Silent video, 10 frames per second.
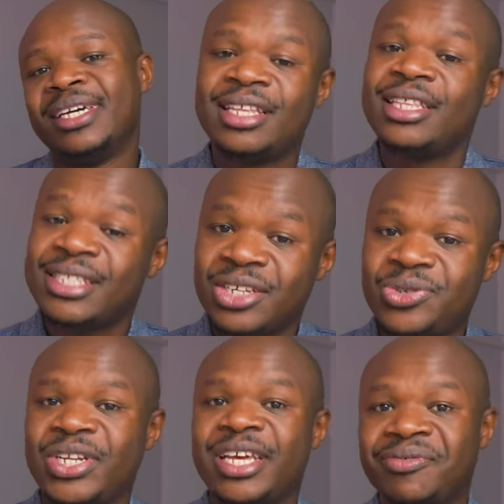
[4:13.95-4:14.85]
And that's
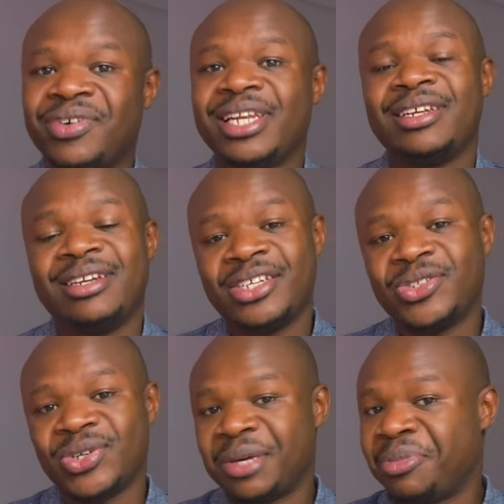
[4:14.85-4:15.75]
actually a valid
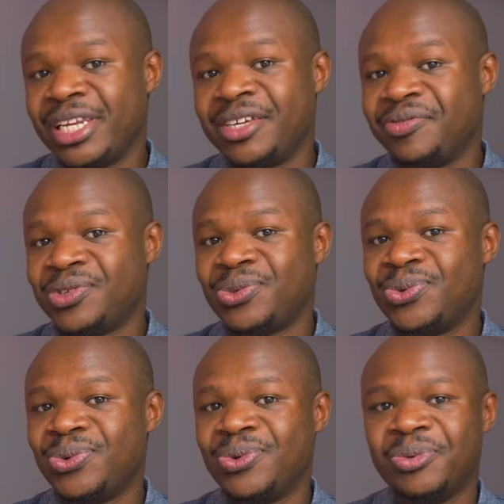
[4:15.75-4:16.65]
reason, I believe,
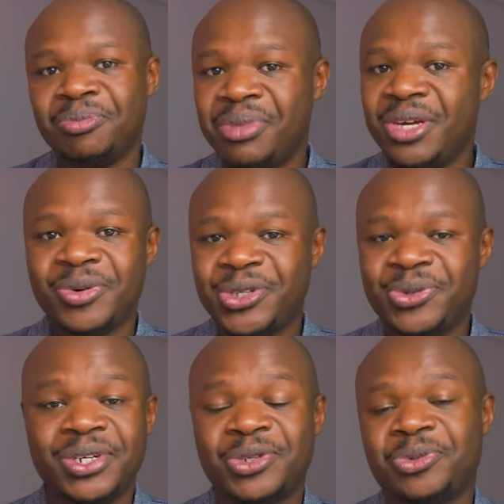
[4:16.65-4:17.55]
to be what
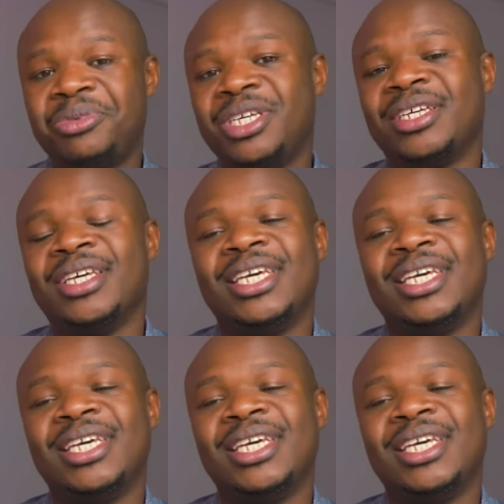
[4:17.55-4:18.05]
you want to be.